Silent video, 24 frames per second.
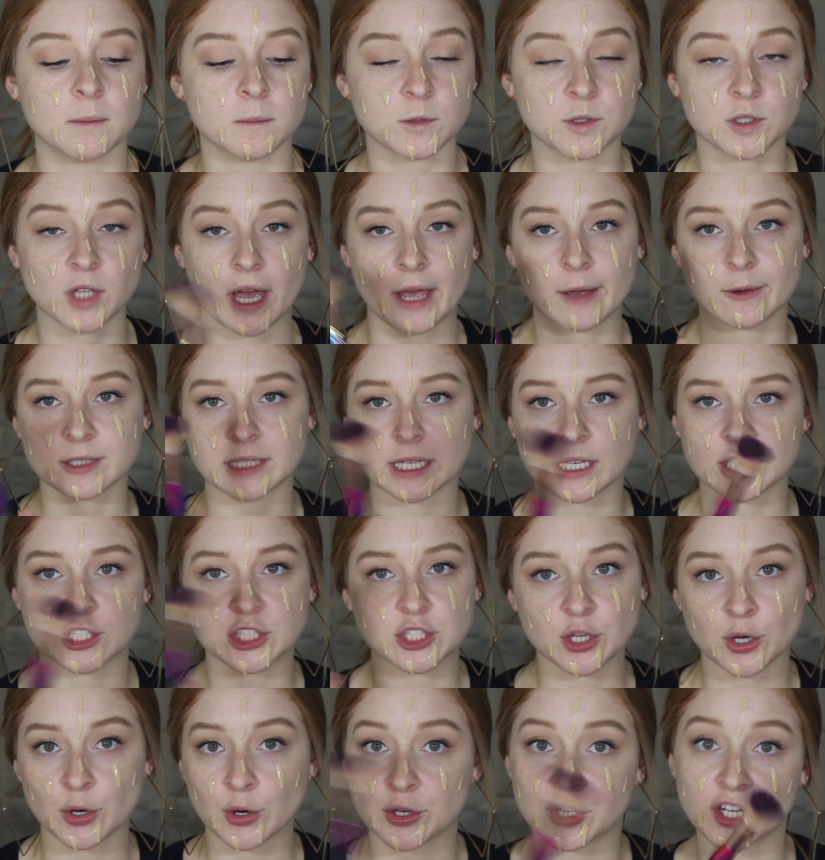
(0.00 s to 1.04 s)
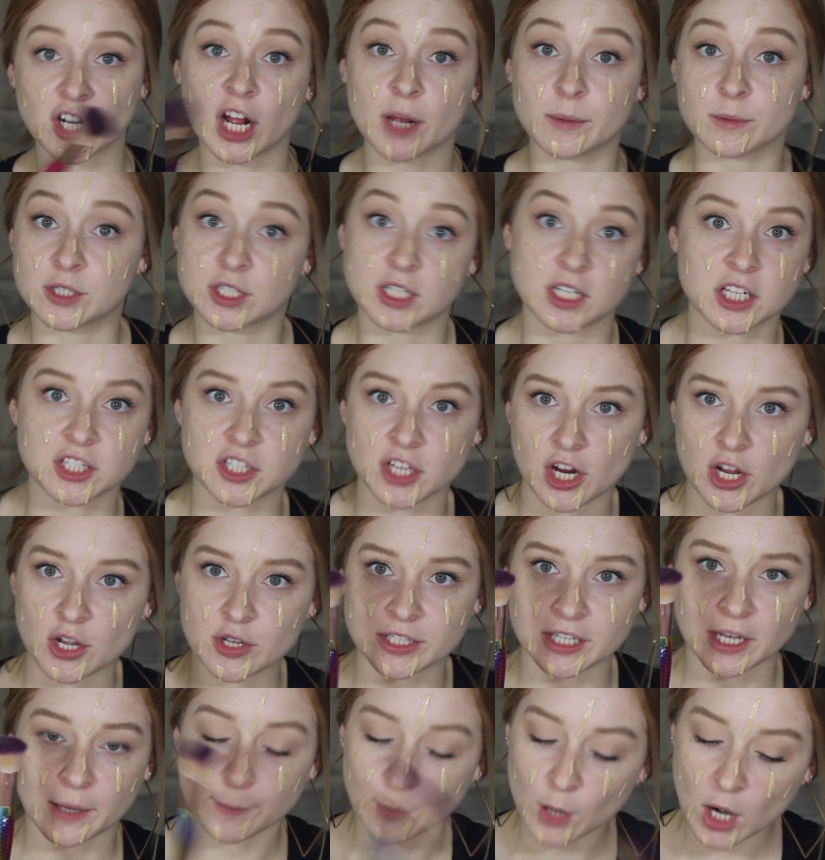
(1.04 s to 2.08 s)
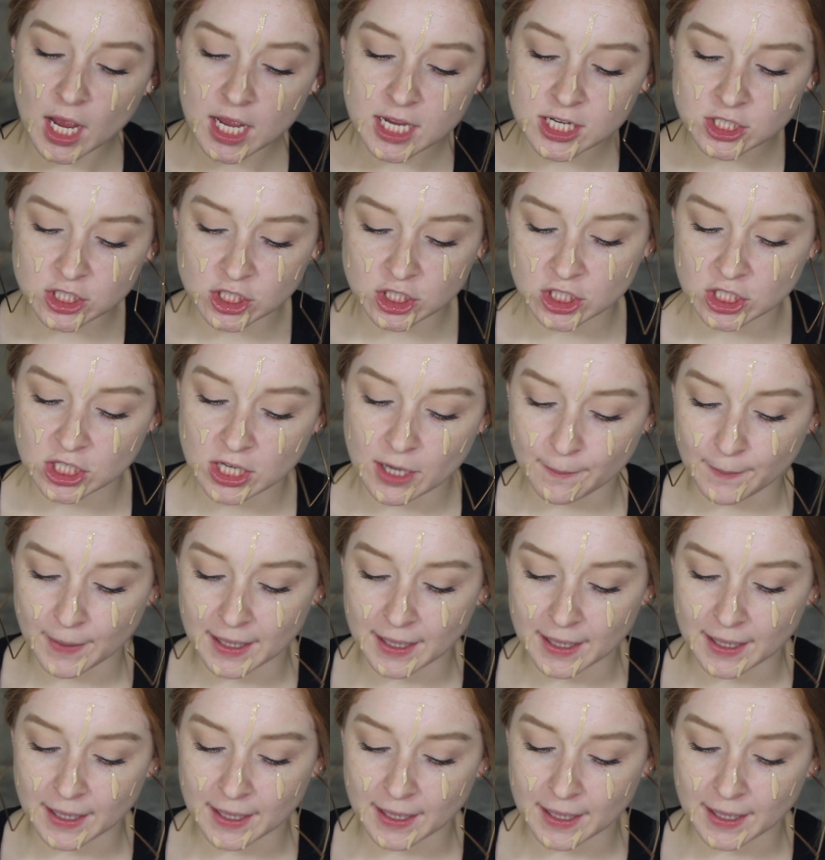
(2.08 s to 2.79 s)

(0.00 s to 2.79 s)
So I was like, screw, you know, I'm just gonna start using a brush.